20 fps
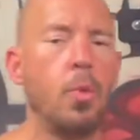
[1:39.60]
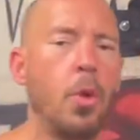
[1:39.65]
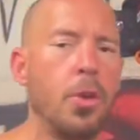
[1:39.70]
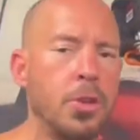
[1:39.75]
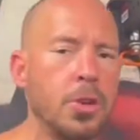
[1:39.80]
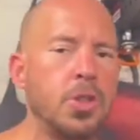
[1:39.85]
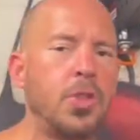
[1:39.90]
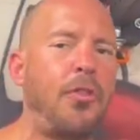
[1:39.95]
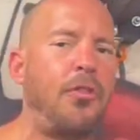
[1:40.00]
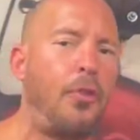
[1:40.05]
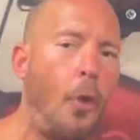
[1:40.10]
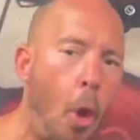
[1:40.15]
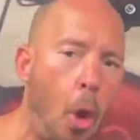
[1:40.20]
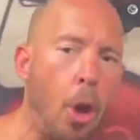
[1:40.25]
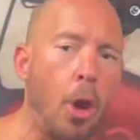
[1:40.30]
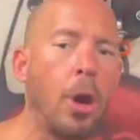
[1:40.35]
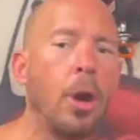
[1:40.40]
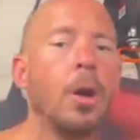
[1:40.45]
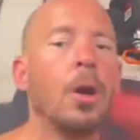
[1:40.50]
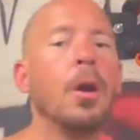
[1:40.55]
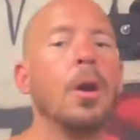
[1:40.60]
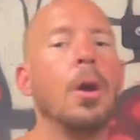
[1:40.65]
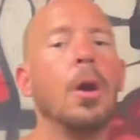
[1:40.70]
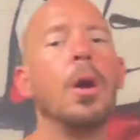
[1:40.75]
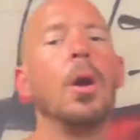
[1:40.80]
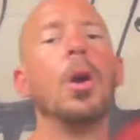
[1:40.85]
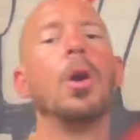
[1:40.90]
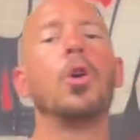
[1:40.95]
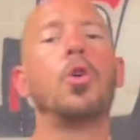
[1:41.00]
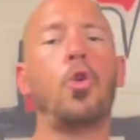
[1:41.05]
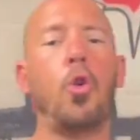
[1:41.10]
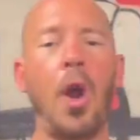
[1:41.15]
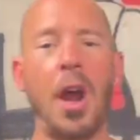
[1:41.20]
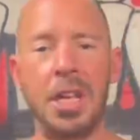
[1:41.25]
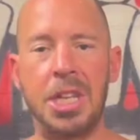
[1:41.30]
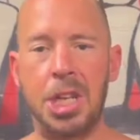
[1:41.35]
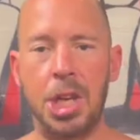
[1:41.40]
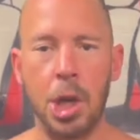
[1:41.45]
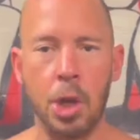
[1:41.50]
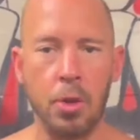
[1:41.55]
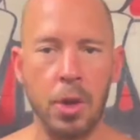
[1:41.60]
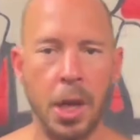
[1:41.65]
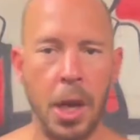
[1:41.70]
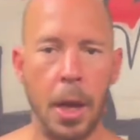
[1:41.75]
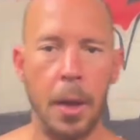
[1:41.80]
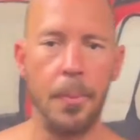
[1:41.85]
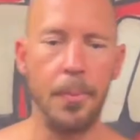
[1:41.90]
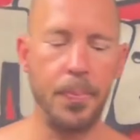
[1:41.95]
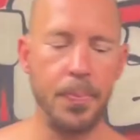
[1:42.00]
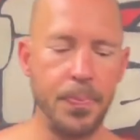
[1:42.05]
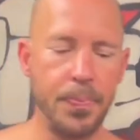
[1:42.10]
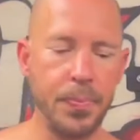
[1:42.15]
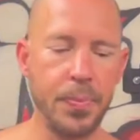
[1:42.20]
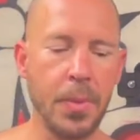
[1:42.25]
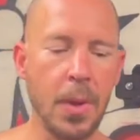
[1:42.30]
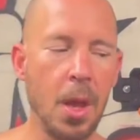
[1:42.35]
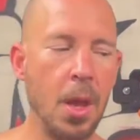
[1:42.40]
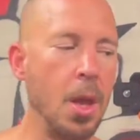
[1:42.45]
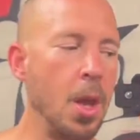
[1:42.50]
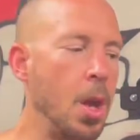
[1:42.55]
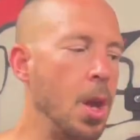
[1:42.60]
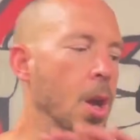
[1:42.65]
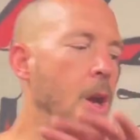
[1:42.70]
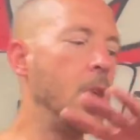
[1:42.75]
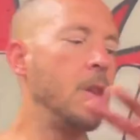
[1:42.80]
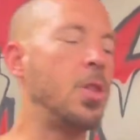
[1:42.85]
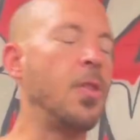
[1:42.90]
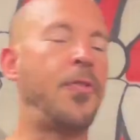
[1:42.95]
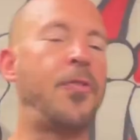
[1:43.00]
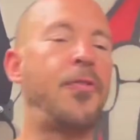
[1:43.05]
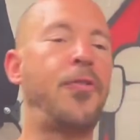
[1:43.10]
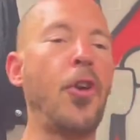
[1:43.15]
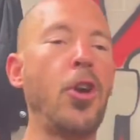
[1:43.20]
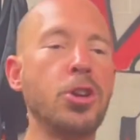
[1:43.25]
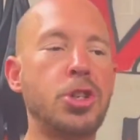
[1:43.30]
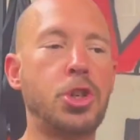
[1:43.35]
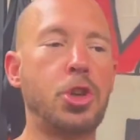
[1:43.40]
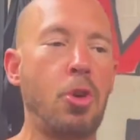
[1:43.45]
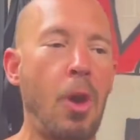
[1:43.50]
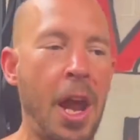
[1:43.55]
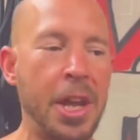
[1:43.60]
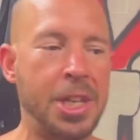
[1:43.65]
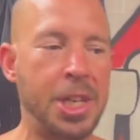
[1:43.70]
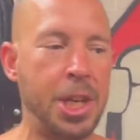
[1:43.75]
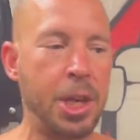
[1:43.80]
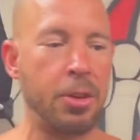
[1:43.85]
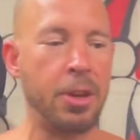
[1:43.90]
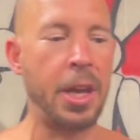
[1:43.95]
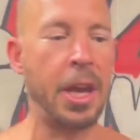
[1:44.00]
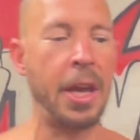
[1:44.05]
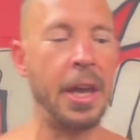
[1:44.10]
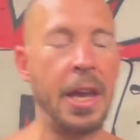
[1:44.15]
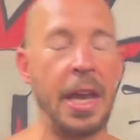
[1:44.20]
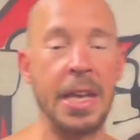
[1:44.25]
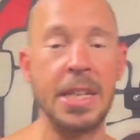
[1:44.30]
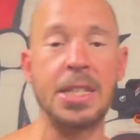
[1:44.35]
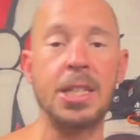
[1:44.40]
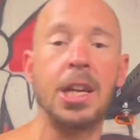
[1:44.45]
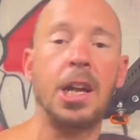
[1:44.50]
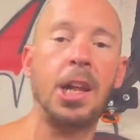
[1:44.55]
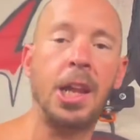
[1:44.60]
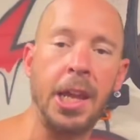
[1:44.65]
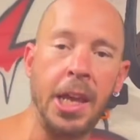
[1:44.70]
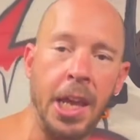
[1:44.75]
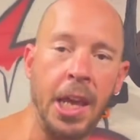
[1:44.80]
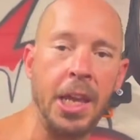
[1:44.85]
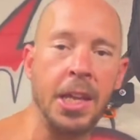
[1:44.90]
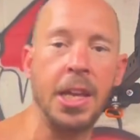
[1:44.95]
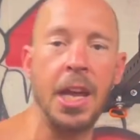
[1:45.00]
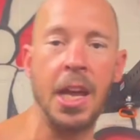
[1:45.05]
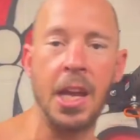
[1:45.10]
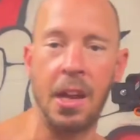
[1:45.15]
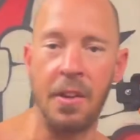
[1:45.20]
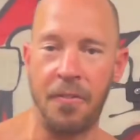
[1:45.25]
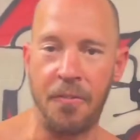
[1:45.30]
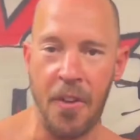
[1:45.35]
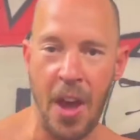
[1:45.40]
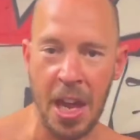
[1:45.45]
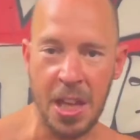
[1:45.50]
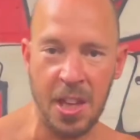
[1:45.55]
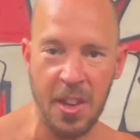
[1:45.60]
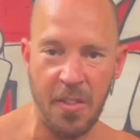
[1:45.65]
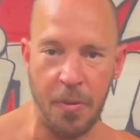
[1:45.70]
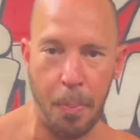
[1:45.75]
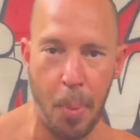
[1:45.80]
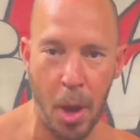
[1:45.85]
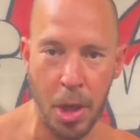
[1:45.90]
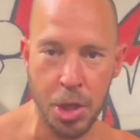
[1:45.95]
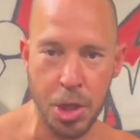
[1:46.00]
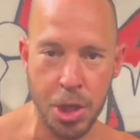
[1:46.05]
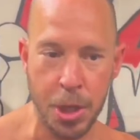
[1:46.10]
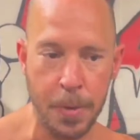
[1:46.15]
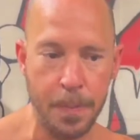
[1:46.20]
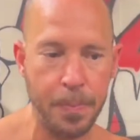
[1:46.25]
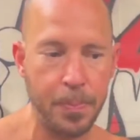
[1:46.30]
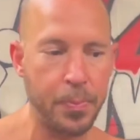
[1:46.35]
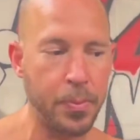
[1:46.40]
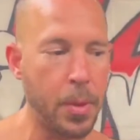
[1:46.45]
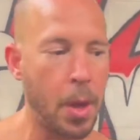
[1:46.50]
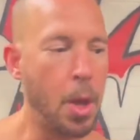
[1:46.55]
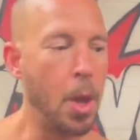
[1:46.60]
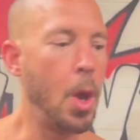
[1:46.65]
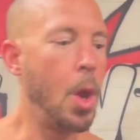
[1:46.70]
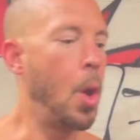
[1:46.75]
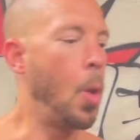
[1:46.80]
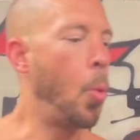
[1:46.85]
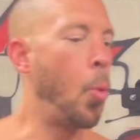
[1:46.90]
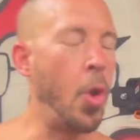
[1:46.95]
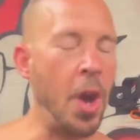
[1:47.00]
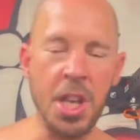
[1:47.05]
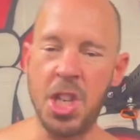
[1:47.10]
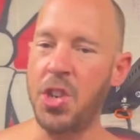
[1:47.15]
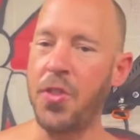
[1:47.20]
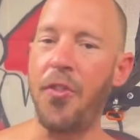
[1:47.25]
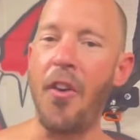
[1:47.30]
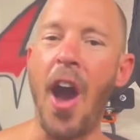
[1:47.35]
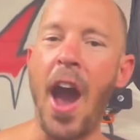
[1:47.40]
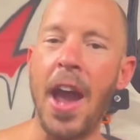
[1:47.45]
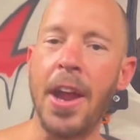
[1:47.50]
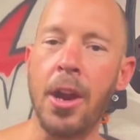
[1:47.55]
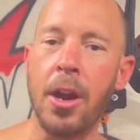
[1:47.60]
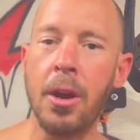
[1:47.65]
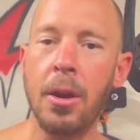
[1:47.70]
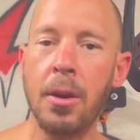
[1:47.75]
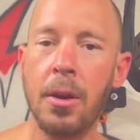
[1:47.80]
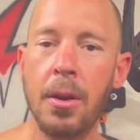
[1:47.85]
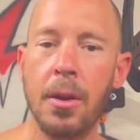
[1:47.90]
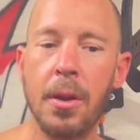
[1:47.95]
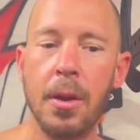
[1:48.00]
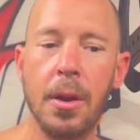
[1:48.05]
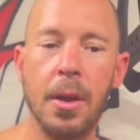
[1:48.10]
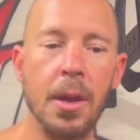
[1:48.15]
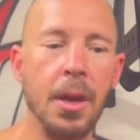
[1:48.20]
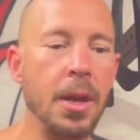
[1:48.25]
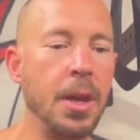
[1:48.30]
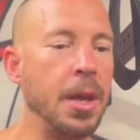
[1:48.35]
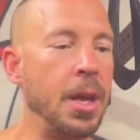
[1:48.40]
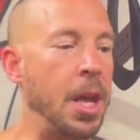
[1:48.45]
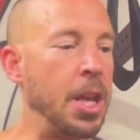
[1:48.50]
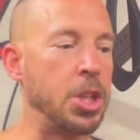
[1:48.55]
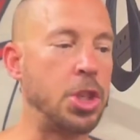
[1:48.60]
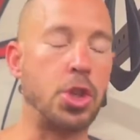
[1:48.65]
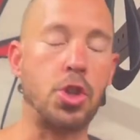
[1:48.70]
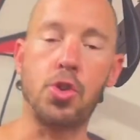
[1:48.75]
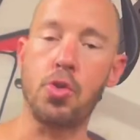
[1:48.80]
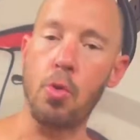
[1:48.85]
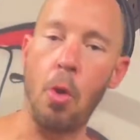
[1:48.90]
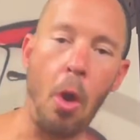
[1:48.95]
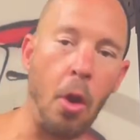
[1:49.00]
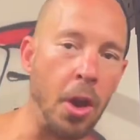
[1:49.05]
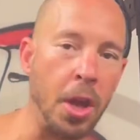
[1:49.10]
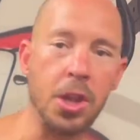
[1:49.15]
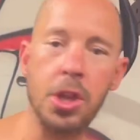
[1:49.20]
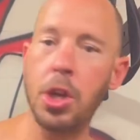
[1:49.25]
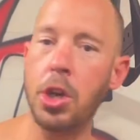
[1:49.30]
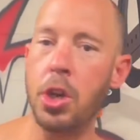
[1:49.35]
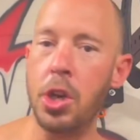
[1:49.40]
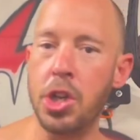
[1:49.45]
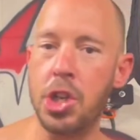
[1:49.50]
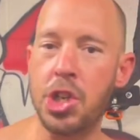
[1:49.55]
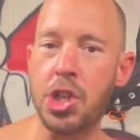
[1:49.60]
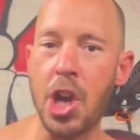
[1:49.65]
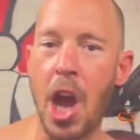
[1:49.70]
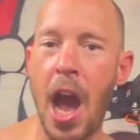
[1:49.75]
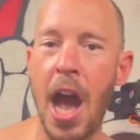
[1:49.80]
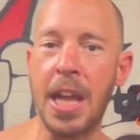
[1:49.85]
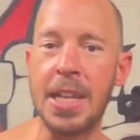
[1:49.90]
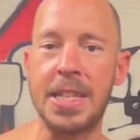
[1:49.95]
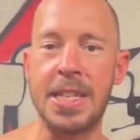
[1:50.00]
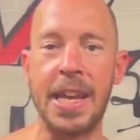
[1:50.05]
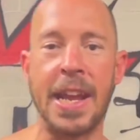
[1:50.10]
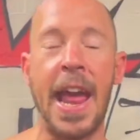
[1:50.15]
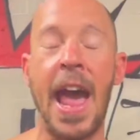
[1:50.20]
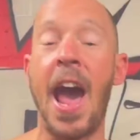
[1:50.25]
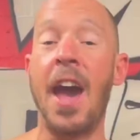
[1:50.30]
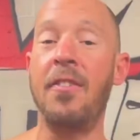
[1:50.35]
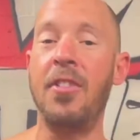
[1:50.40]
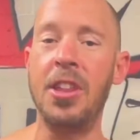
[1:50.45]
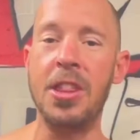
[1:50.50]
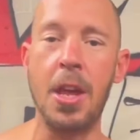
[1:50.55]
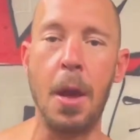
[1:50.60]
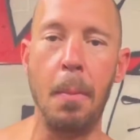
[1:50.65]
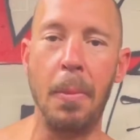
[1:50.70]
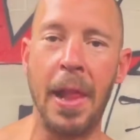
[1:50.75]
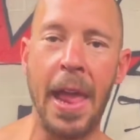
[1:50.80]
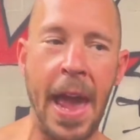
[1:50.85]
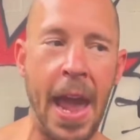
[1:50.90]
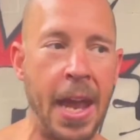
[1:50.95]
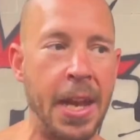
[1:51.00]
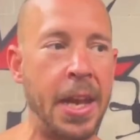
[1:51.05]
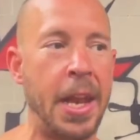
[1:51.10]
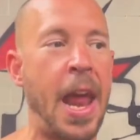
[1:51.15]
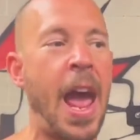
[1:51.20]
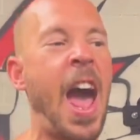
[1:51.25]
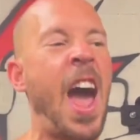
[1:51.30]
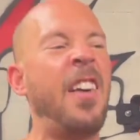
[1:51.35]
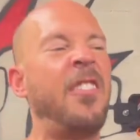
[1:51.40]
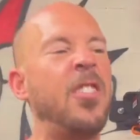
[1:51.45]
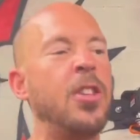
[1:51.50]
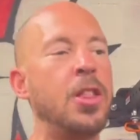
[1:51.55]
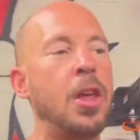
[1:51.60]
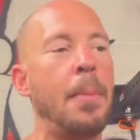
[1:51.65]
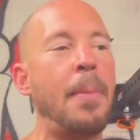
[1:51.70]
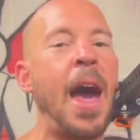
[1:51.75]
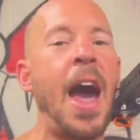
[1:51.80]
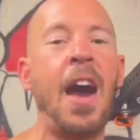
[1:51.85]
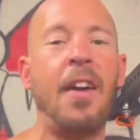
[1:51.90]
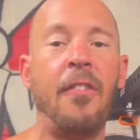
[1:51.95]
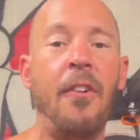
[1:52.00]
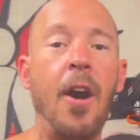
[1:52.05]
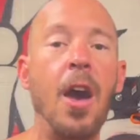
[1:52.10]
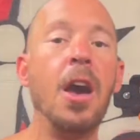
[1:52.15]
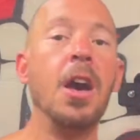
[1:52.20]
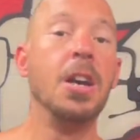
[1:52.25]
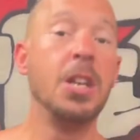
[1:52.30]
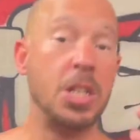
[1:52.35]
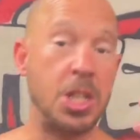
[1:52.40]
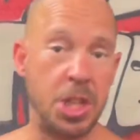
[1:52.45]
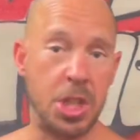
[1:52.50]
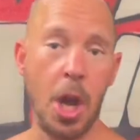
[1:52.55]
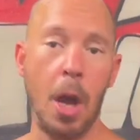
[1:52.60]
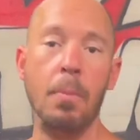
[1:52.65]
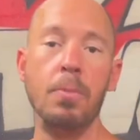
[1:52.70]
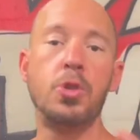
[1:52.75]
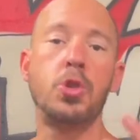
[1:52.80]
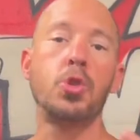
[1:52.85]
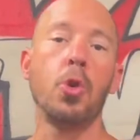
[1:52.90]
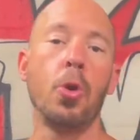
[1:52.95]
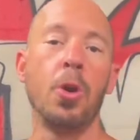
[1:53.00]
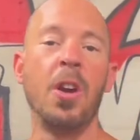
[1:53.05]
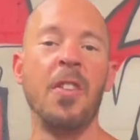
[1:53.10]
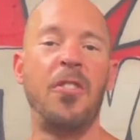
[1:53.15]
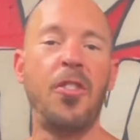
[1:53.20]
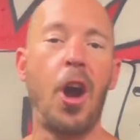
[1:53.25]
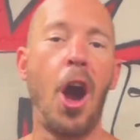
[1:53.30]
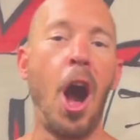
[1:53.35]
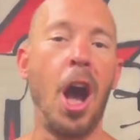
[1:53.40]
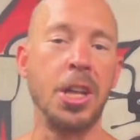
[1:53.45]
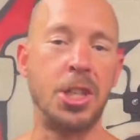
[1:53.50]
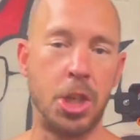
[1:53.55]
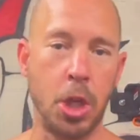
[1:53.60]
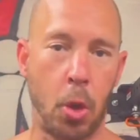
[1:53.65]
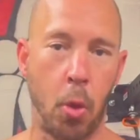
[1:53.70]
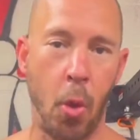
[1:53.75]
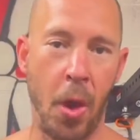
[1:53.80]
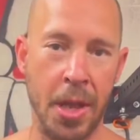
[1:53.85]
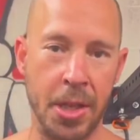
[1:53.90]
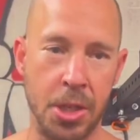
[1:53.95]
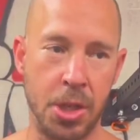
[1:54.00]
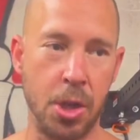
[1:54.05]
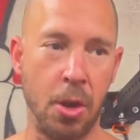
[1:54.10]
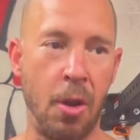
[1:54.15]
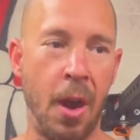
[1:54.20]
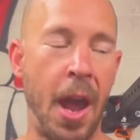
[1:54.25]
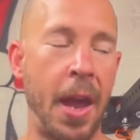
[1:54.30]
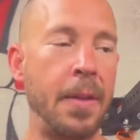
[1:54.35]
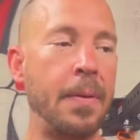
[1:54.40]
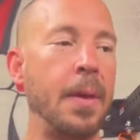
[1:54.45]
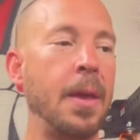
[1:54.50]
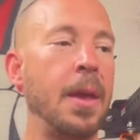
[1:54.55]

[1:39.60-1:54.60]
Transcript: Well, there's 4 criteria. The first criteria is clean and effective punching. Which fighter is throwing the good shots and having them land and having them have some sort of consequence, all right?